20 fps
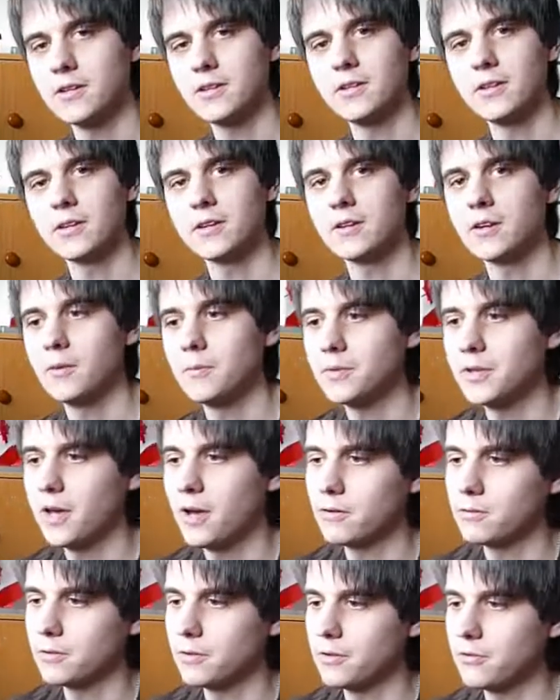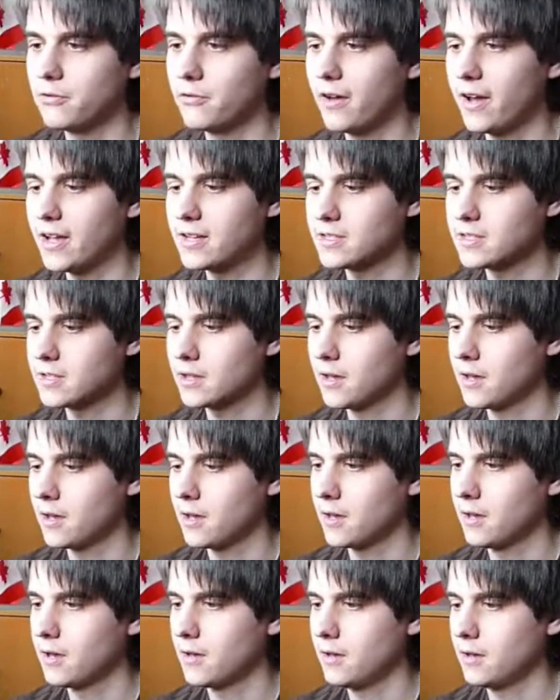going to come down really fast.
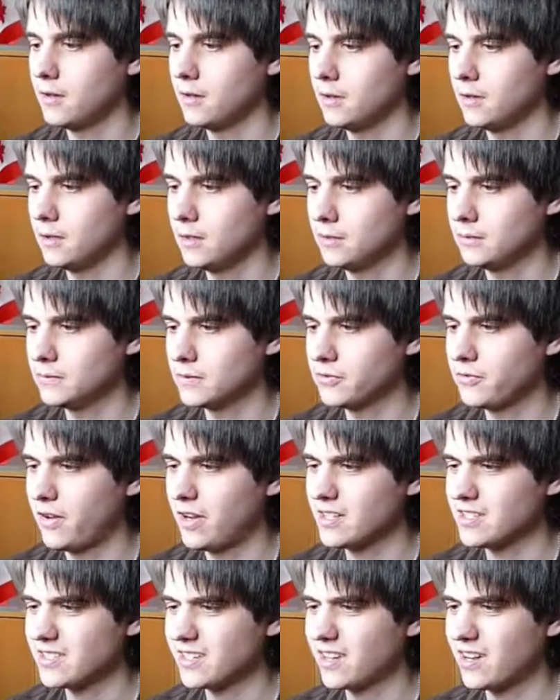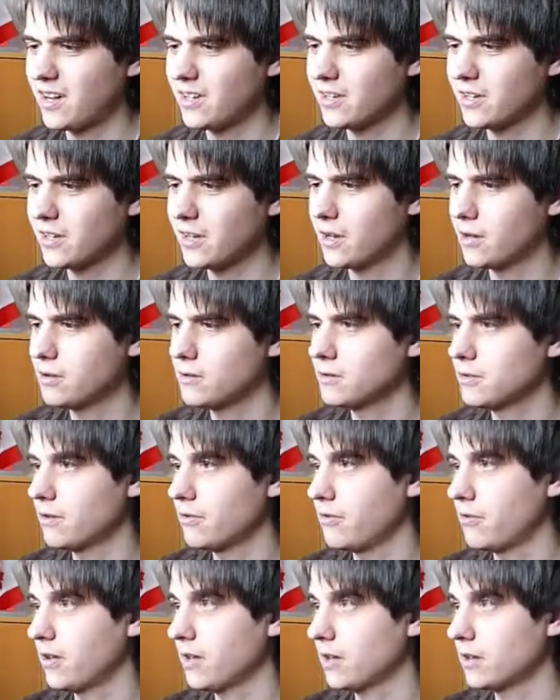As far as the colour goes,
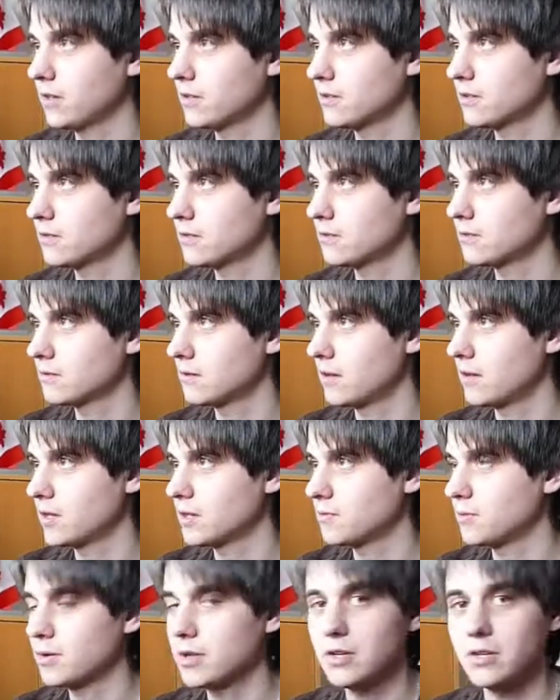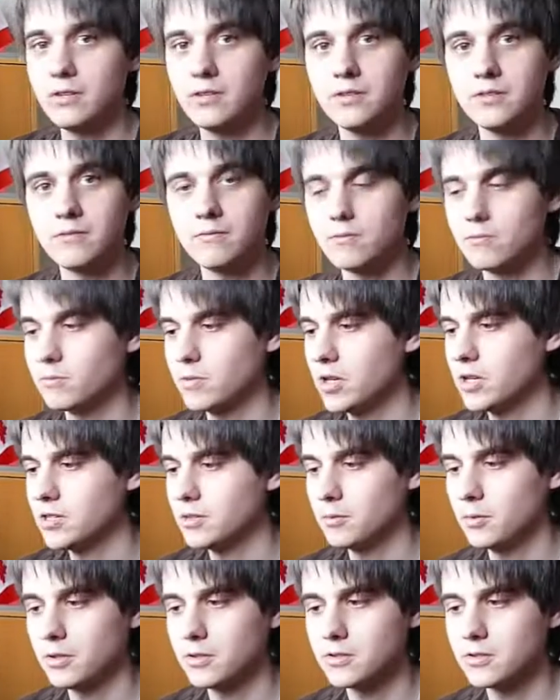I think it's pretty
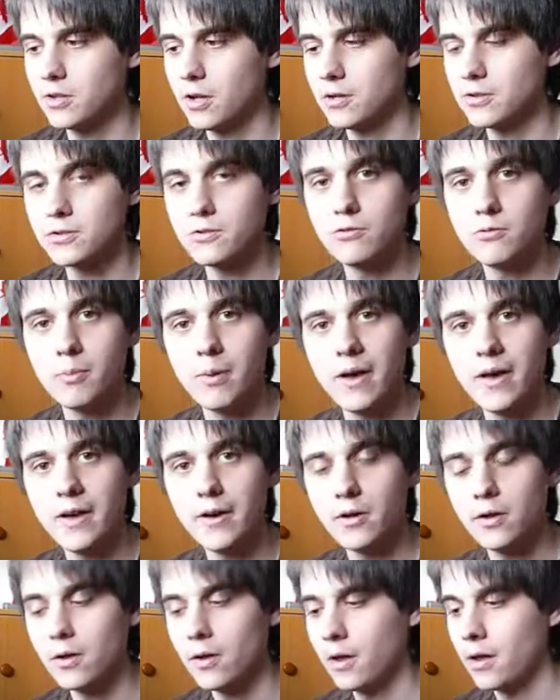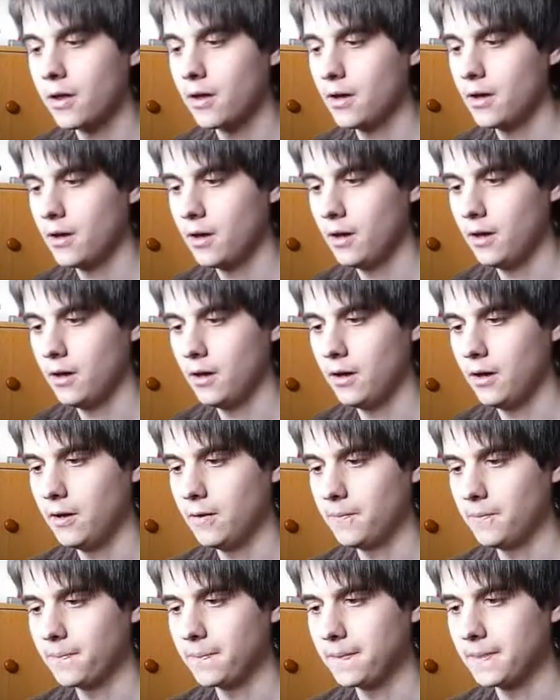reasonable. It's not too pale.
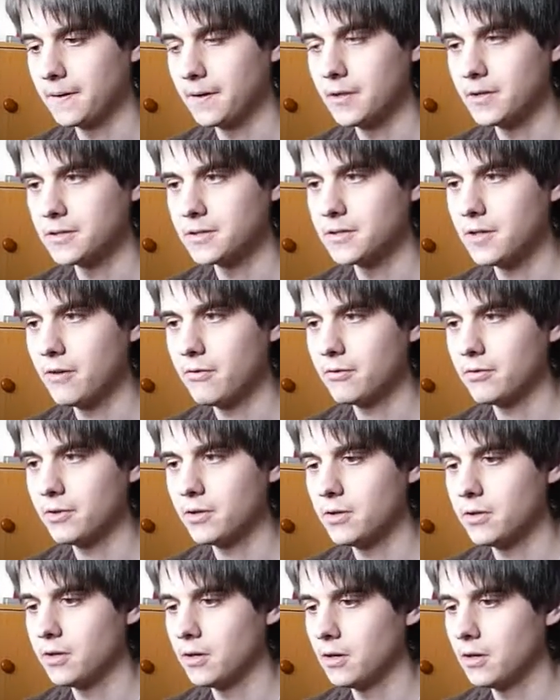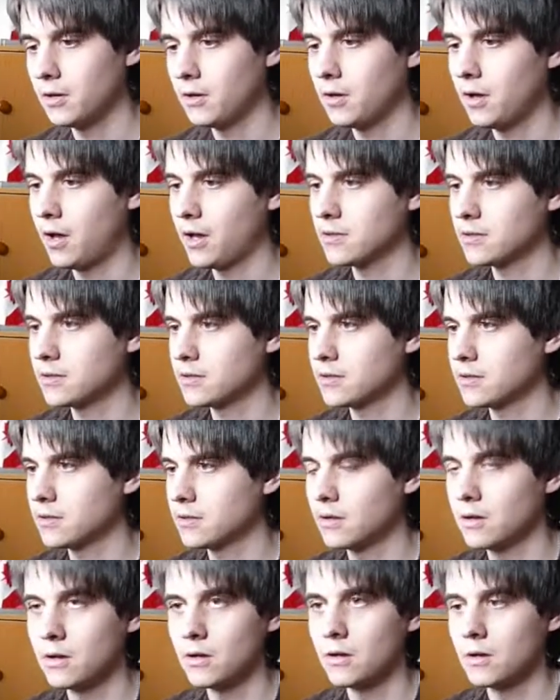It definitely has
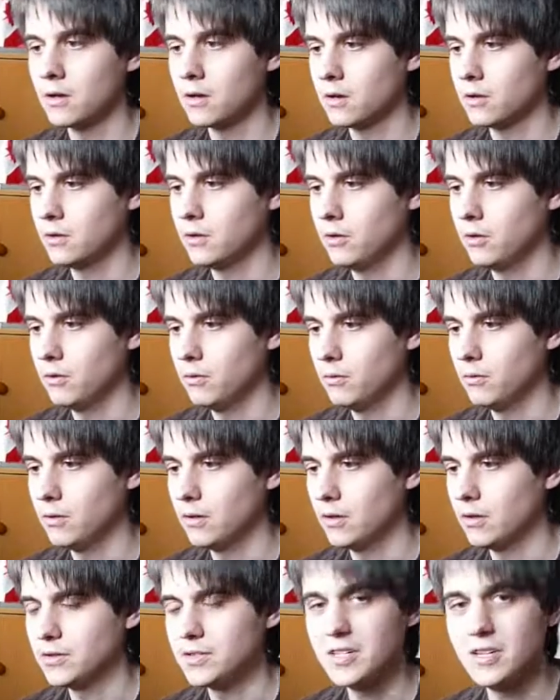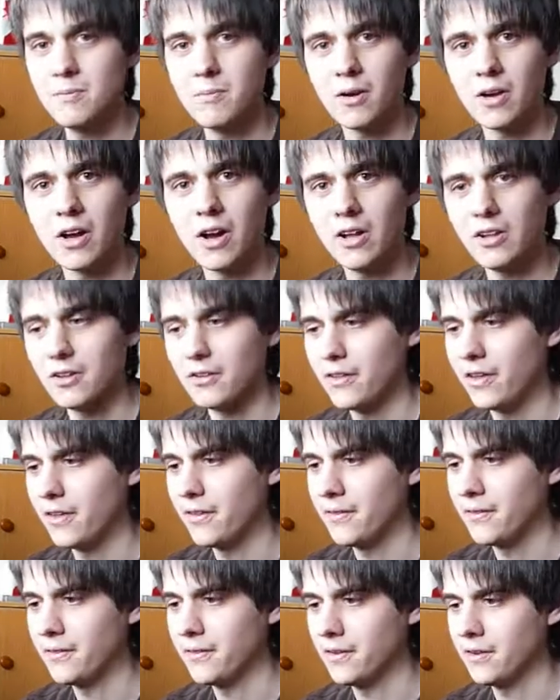a deeper colour
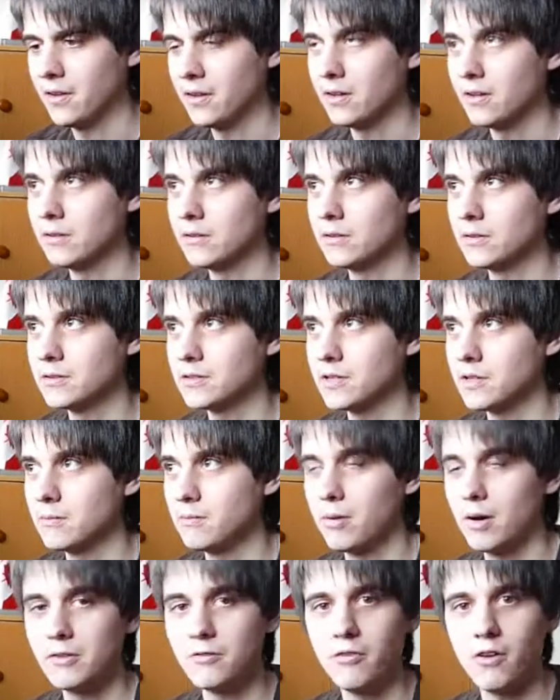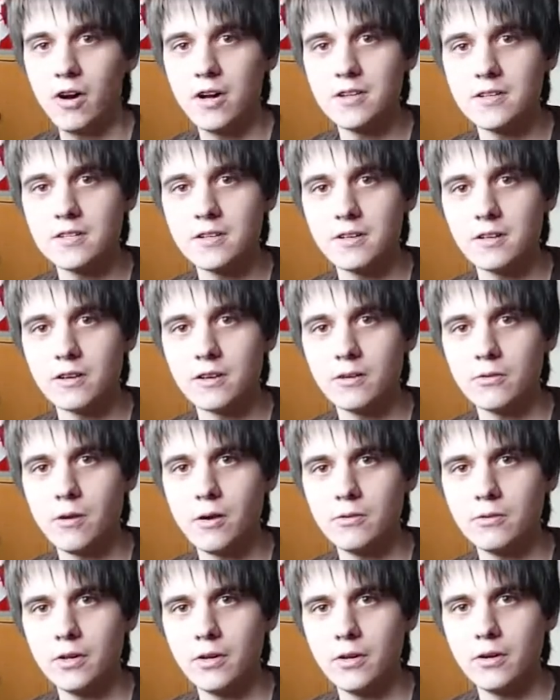than let's say Budweiser,
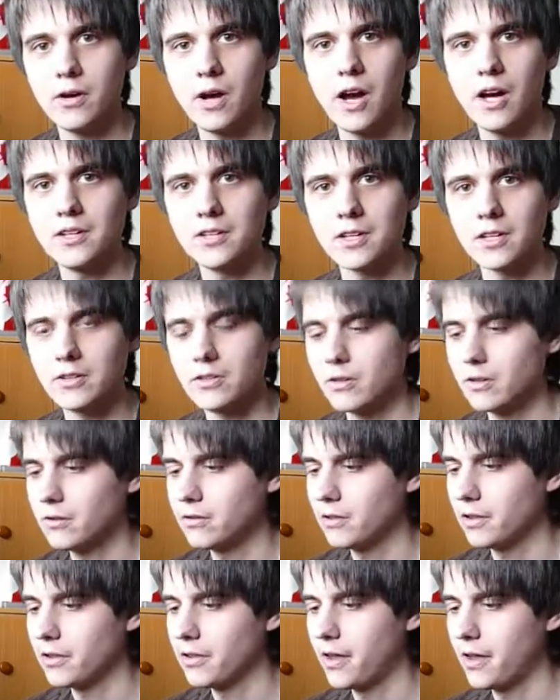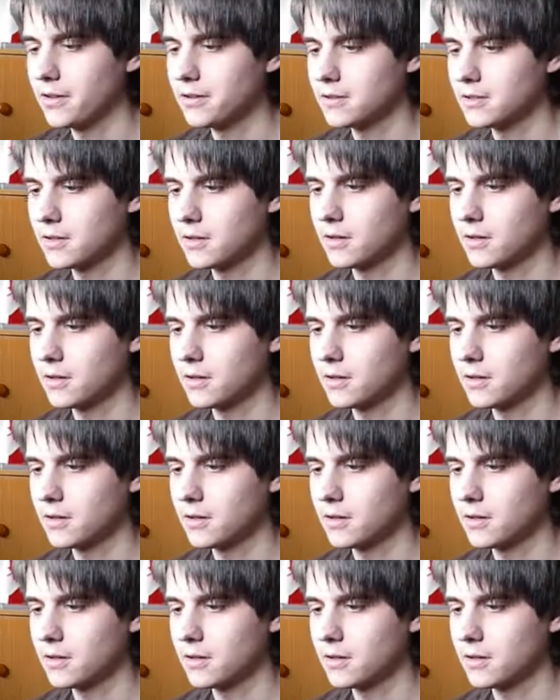Corona, Heineken, anything like that.